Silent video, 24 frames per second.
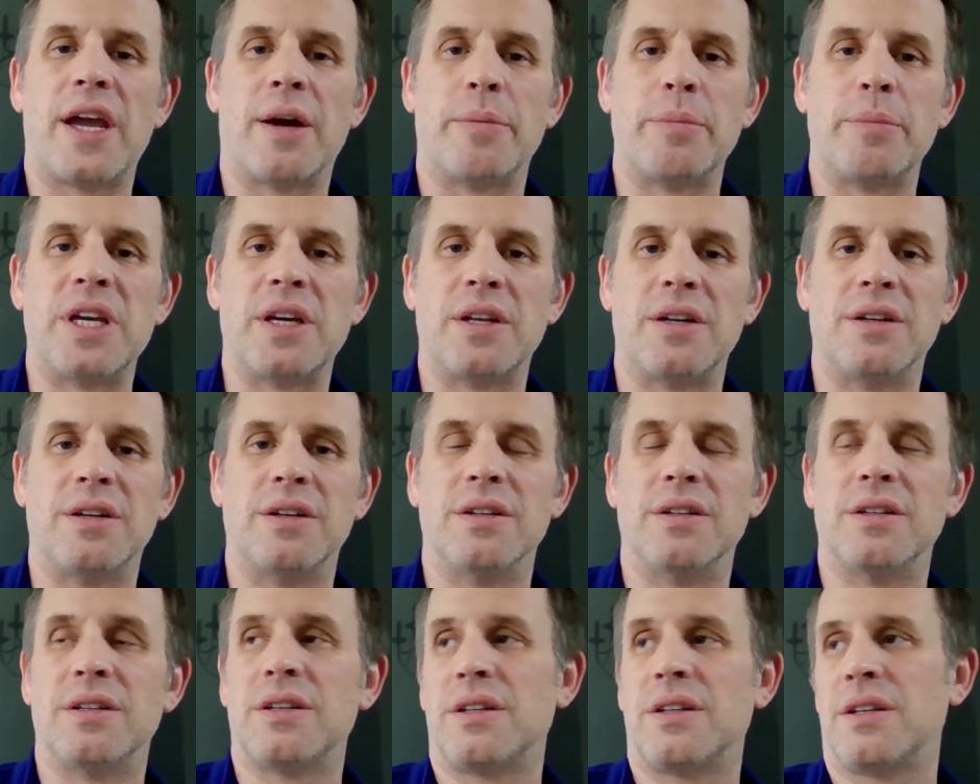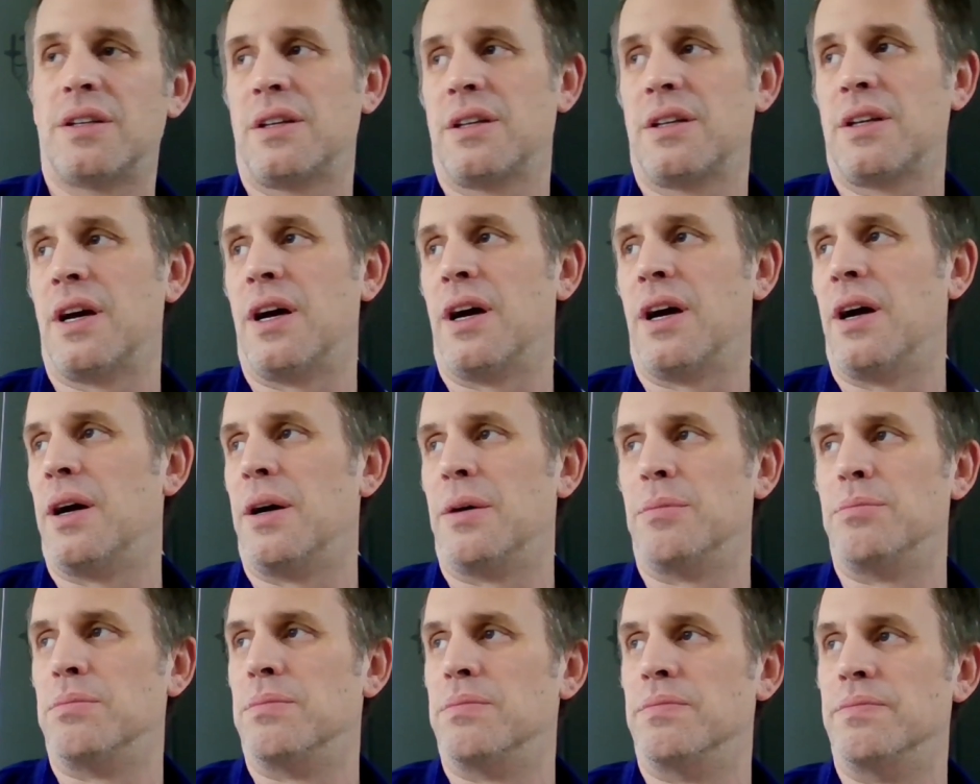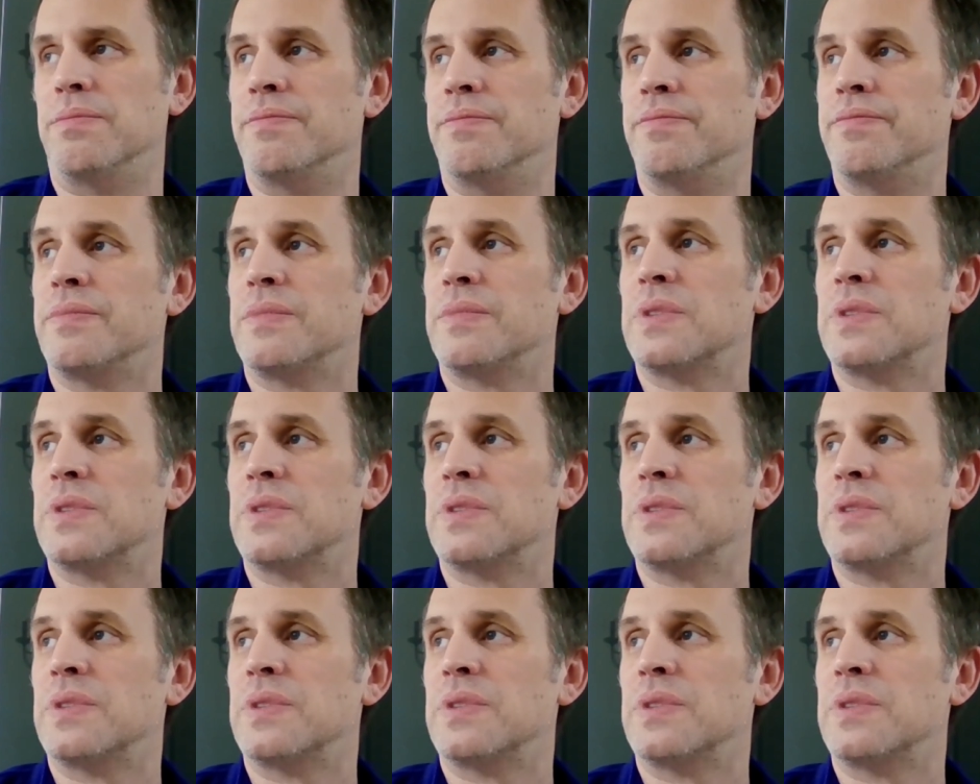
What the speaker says: I mean, God,